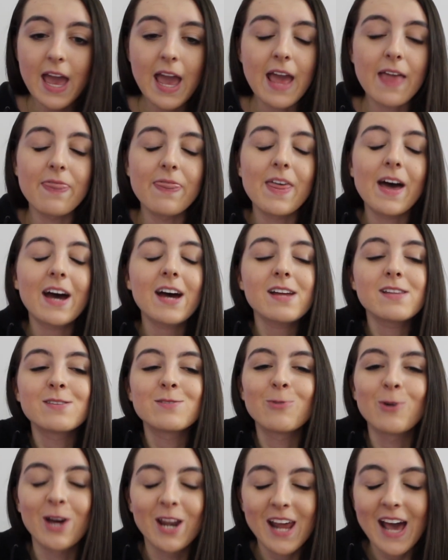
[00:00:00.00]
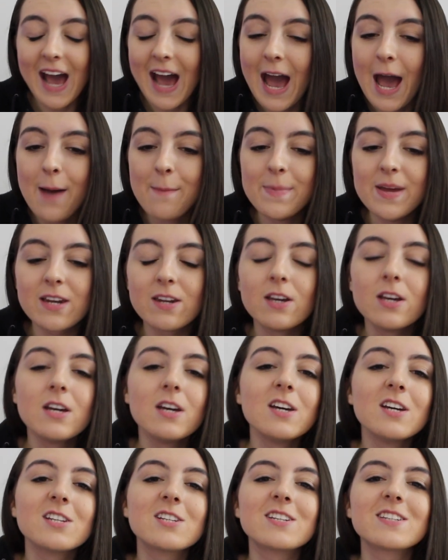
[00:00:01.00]
And that's what happened.
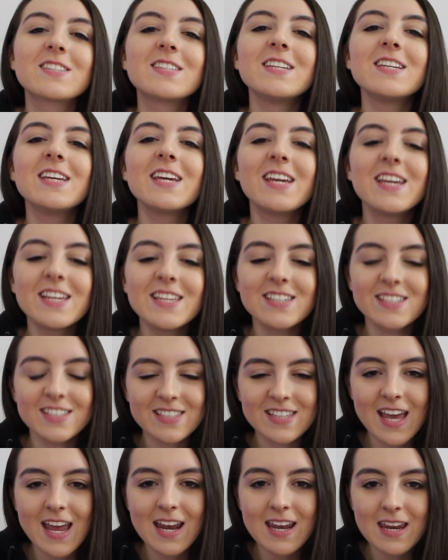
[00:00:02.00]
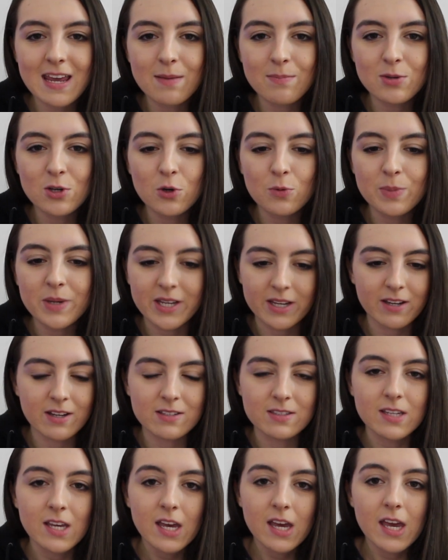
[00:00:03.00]
Just an insane debut
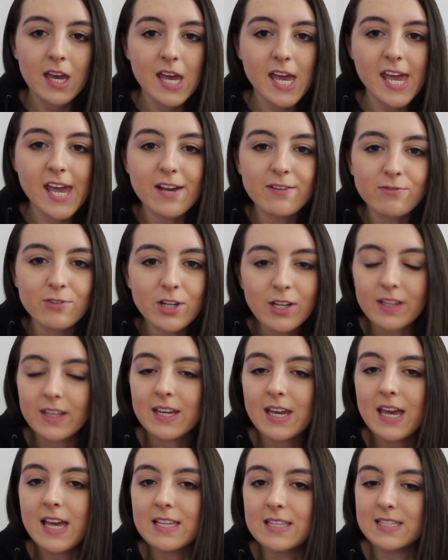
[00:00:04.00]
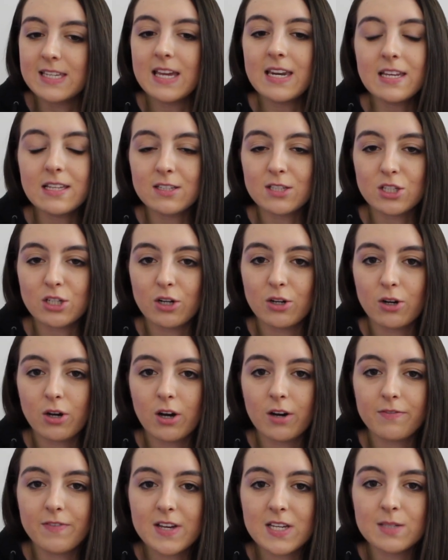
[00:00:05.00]
because it didn't start
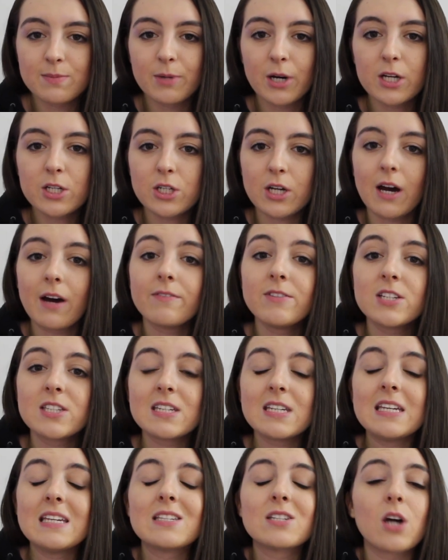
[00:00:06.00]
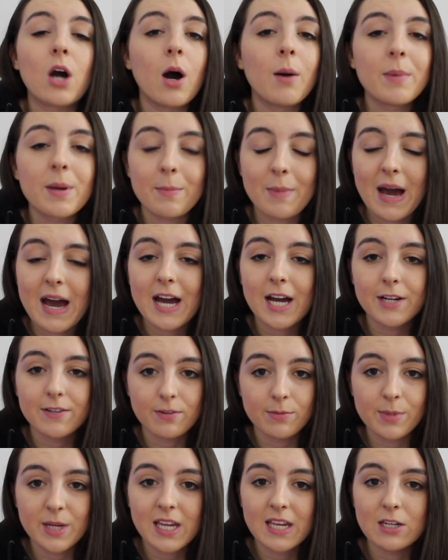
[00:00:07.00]
off as much. Obviously, he's coming back
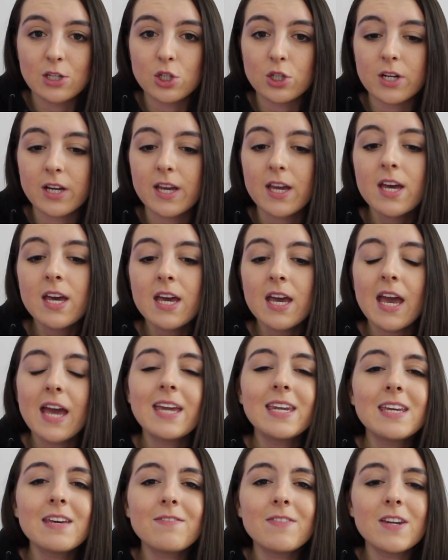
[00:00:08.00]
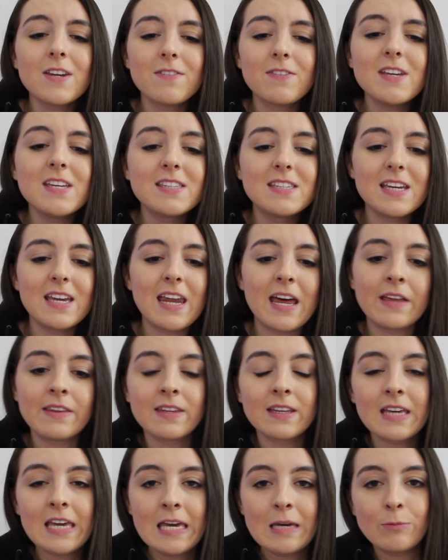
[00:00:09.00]
from an injury. And even if he did end
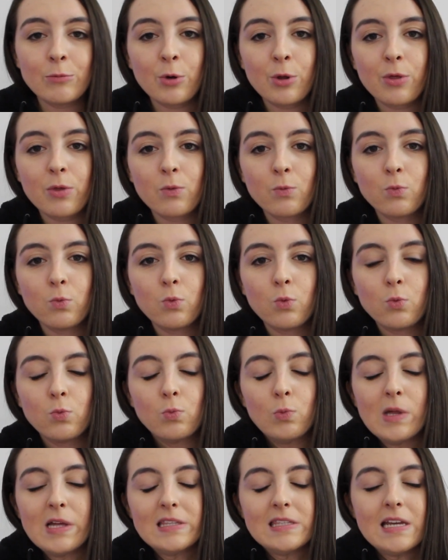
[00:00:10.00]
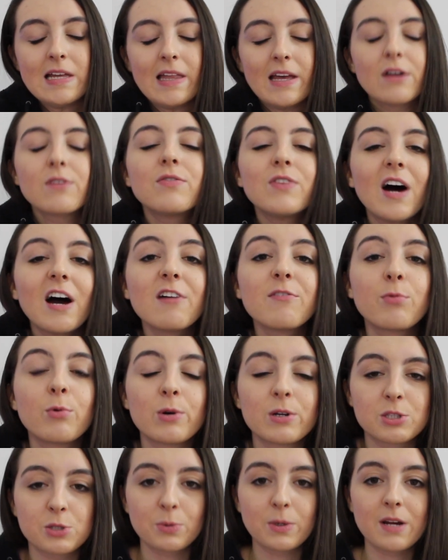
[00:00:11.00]
the game with, let's say, like 5
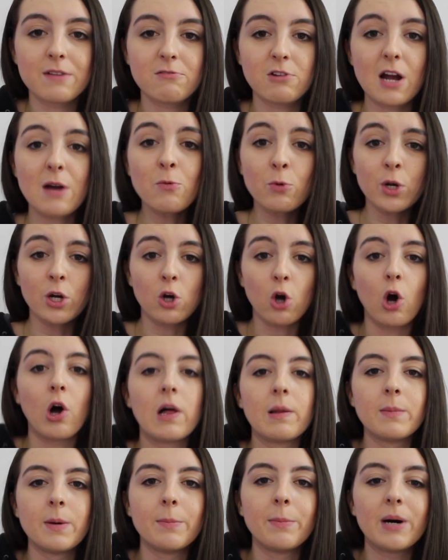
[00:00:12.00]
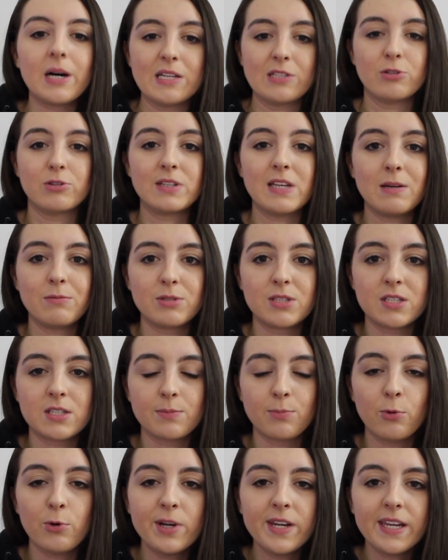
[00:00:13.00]
points or whatever, I wouldn't call him a bust or say it was
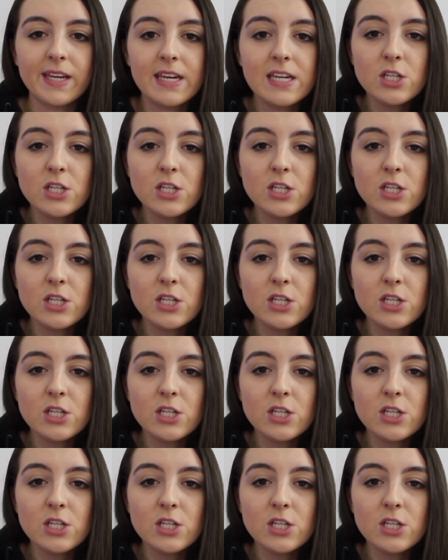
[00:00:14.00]
disappointing.